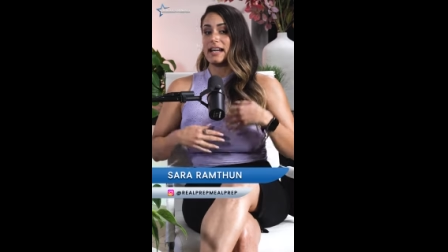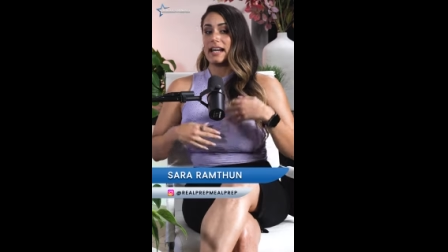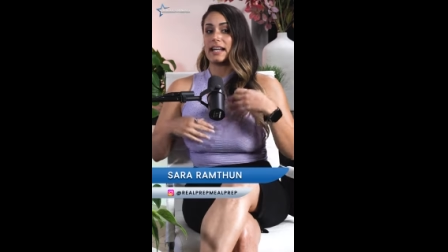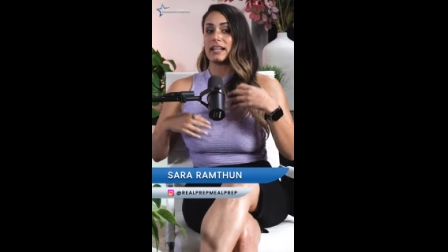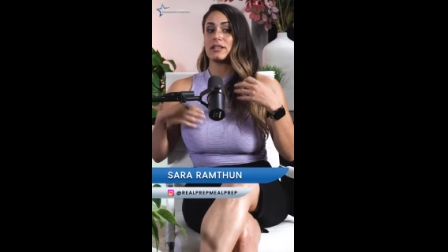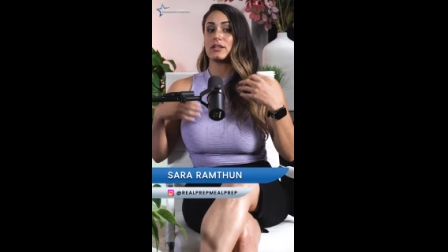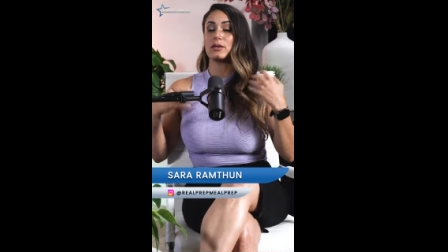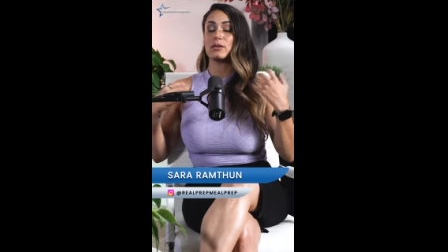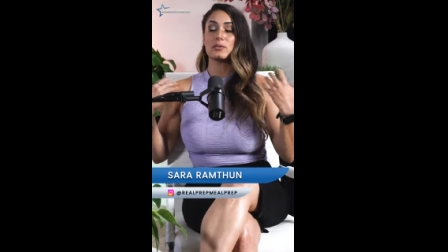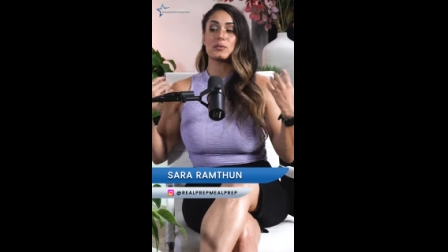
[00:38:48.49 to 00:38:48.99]

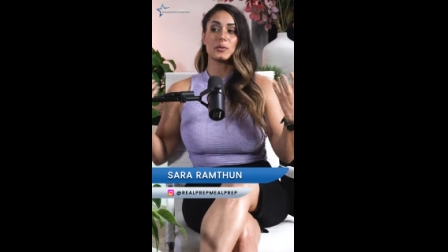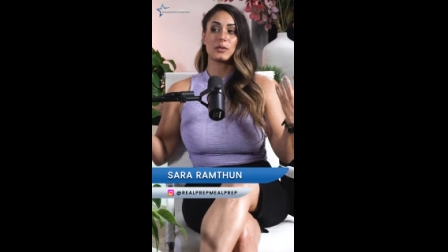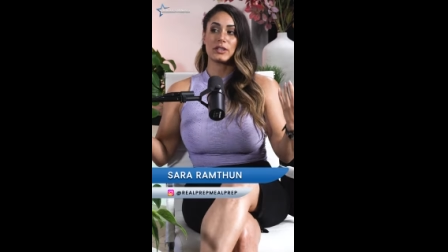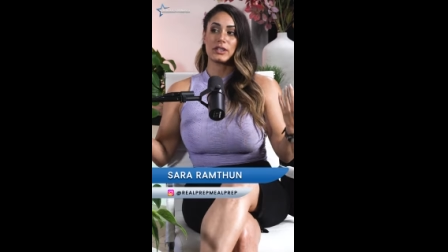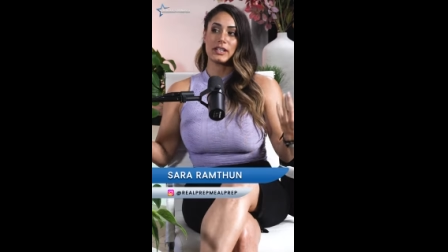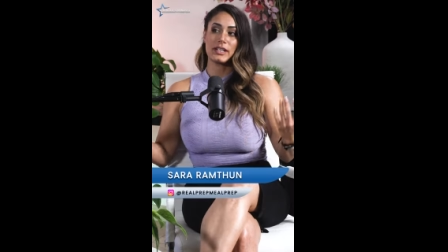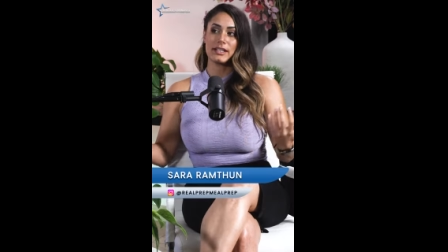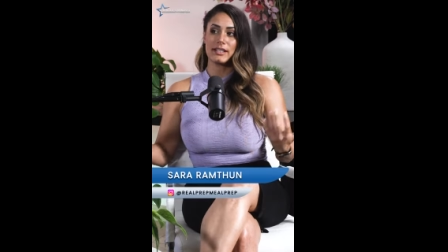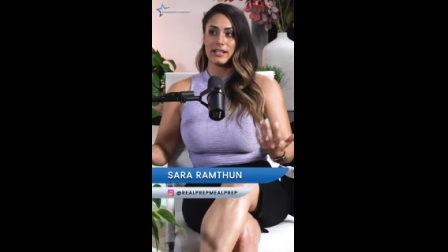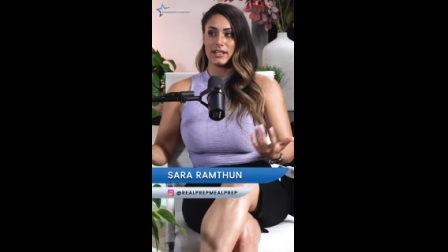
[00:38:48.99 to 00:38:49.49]
And those were the
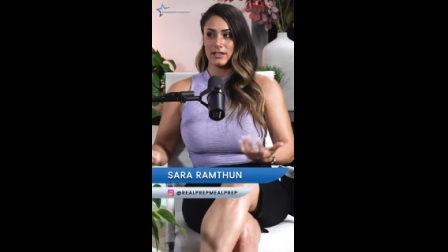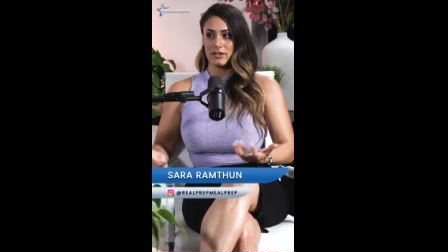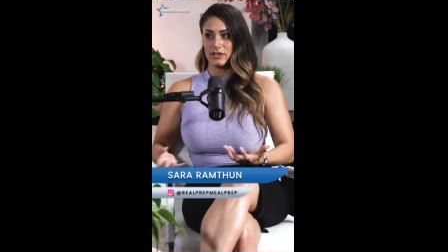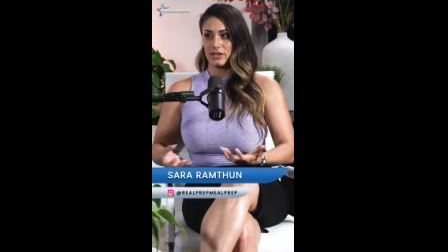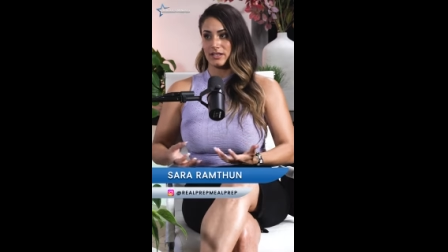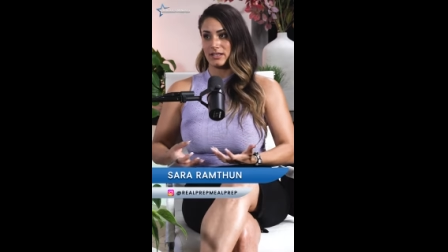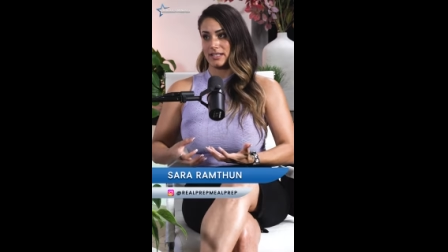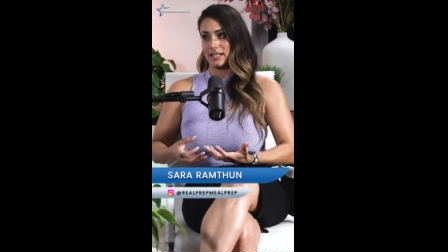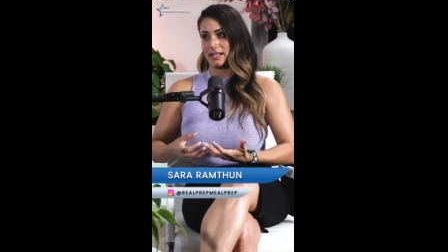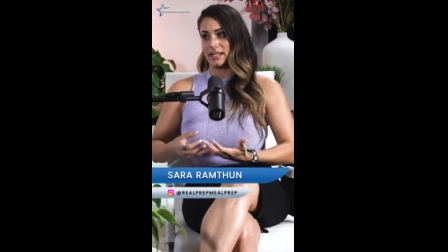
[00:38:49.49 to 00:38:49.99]

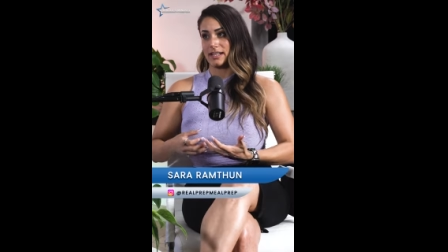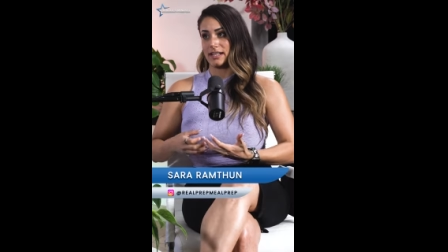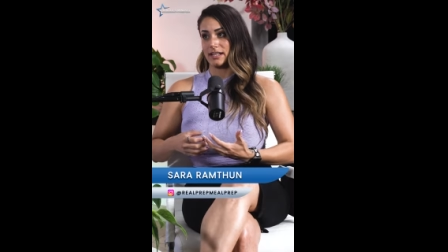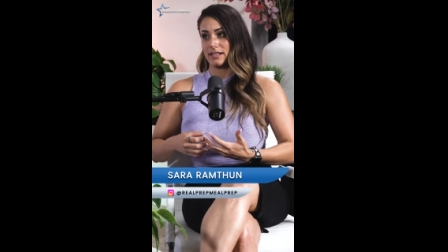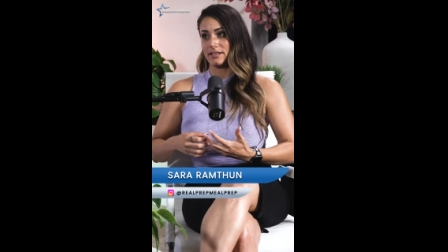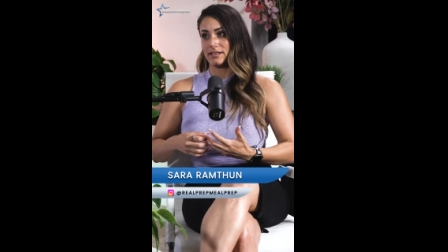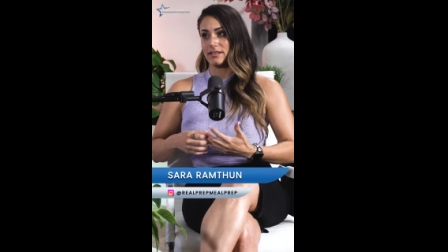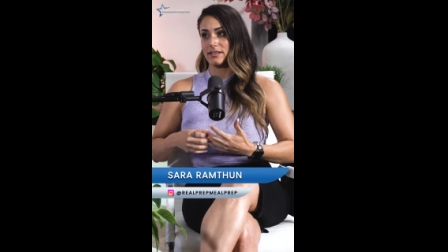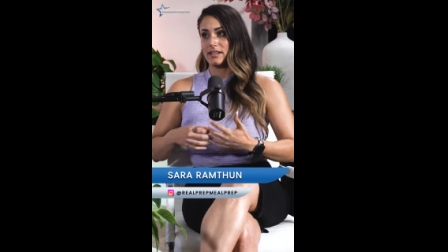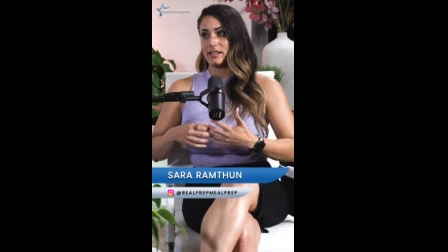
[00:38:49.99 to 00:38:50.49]
connections I
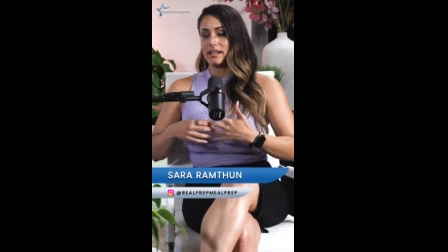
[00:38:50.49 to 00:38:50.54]
had